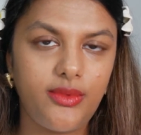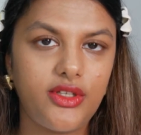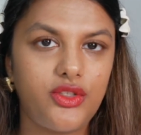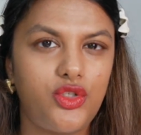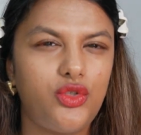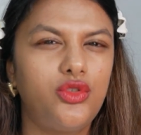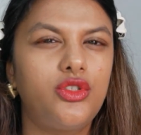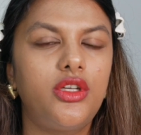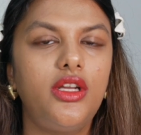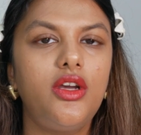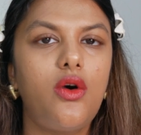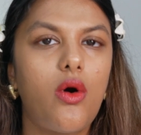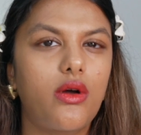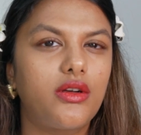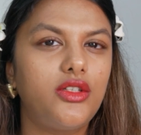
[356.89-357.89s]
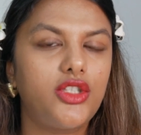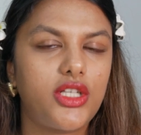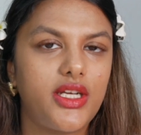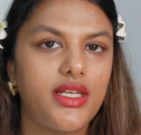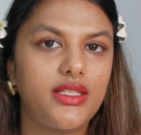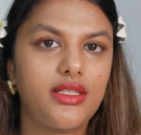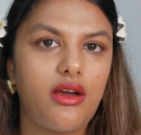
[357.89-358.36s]
because usually coral
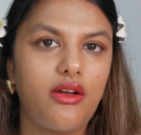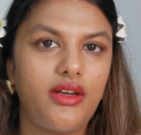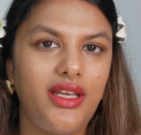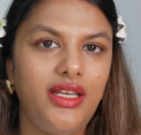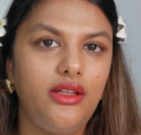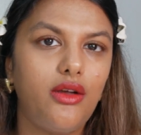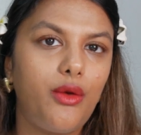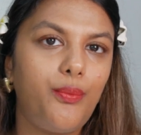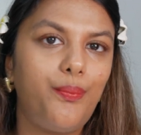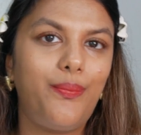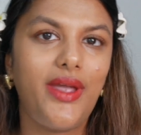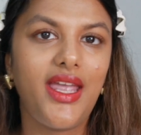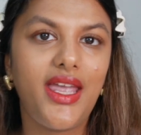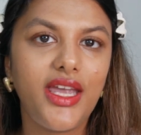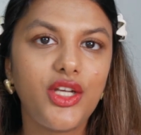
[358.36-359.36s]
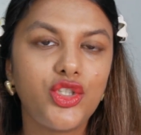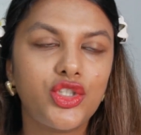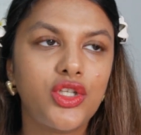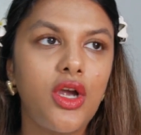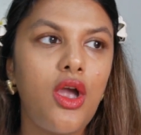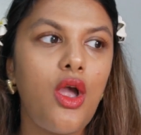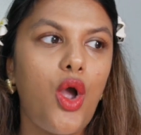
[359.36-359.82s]
shades are either pinkish